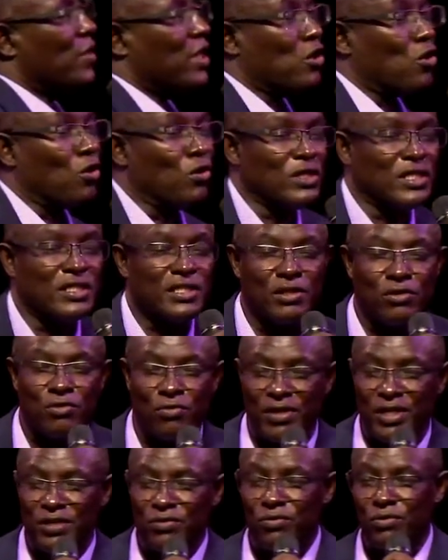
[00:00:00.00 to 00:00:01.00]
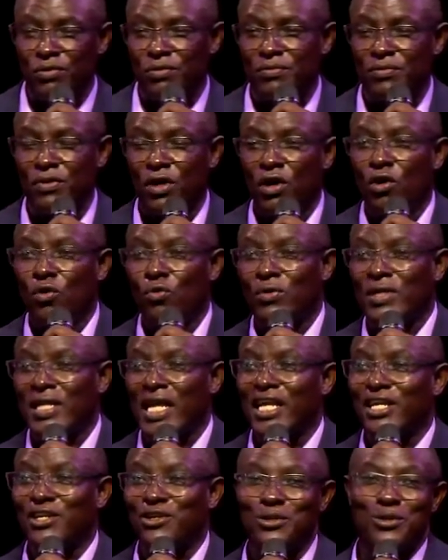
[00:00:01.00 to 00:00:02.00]
We call it the green room.
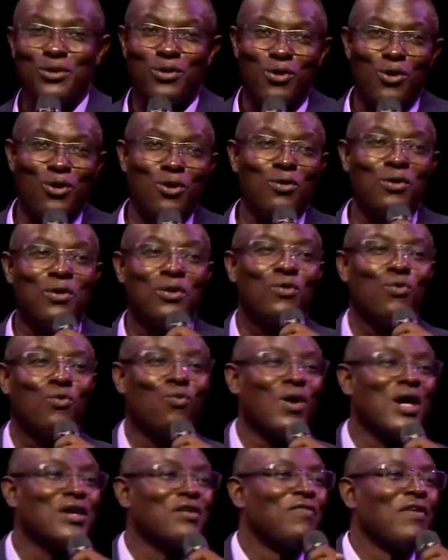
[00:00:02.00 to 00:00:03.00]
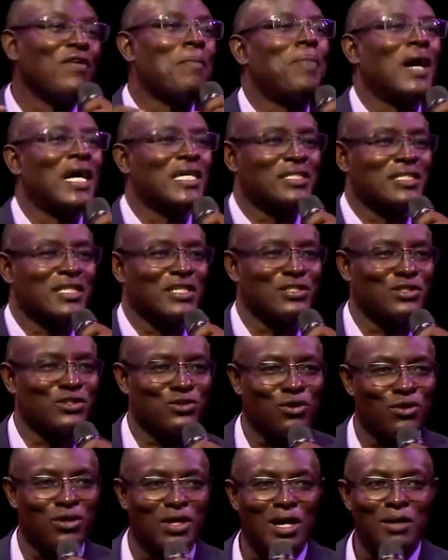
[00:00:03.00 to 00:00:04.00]
Would like you to go. One of our pastors
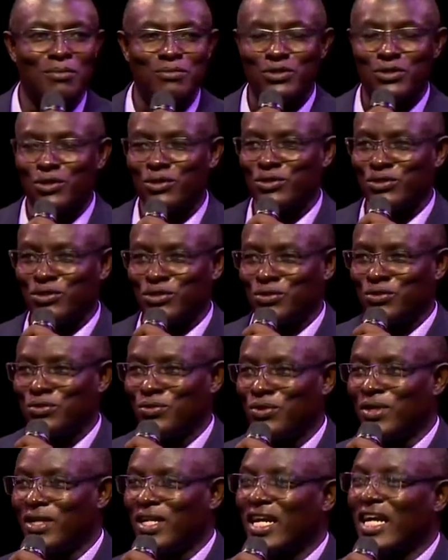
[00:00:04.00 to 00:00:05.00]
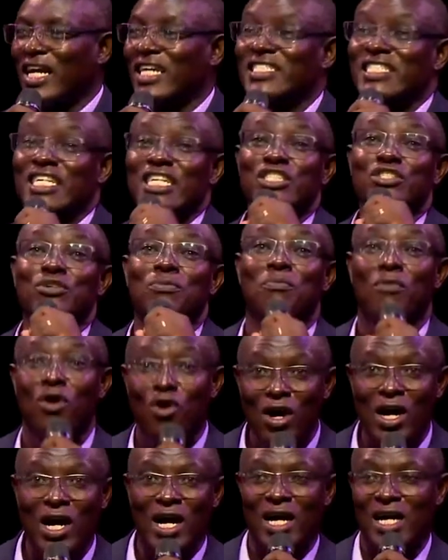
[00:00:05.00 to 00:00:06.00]
is going to come talk to you and tell you
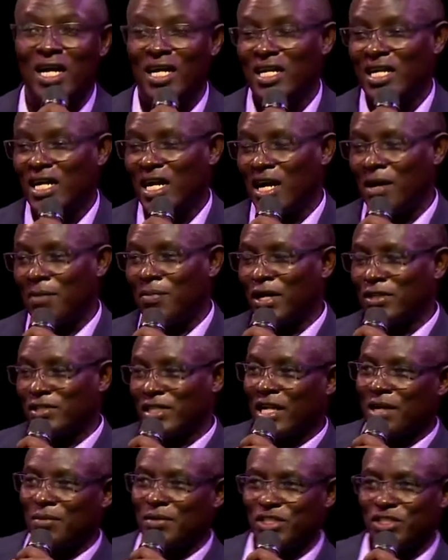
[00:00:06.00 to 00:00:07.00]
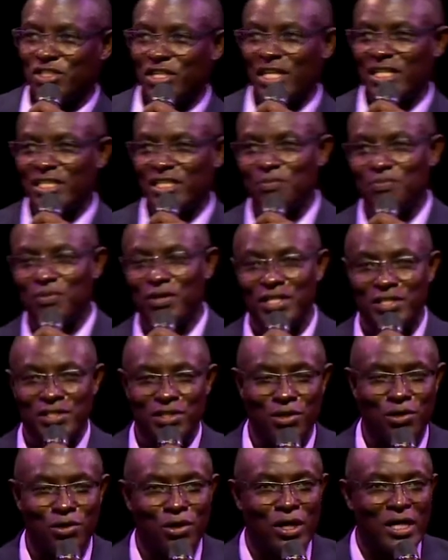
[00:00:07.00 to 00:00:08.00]
more about Gaba Church.
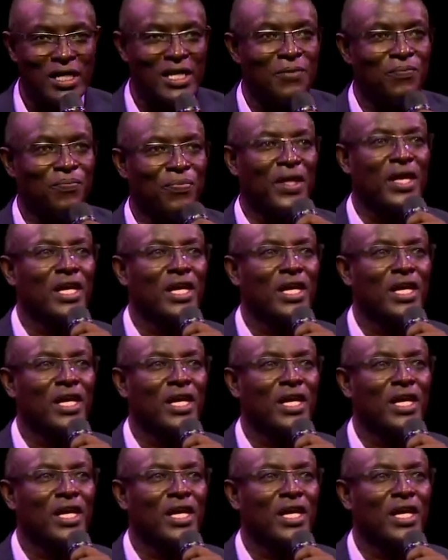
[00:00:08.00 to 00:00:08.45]
Praise the Lord.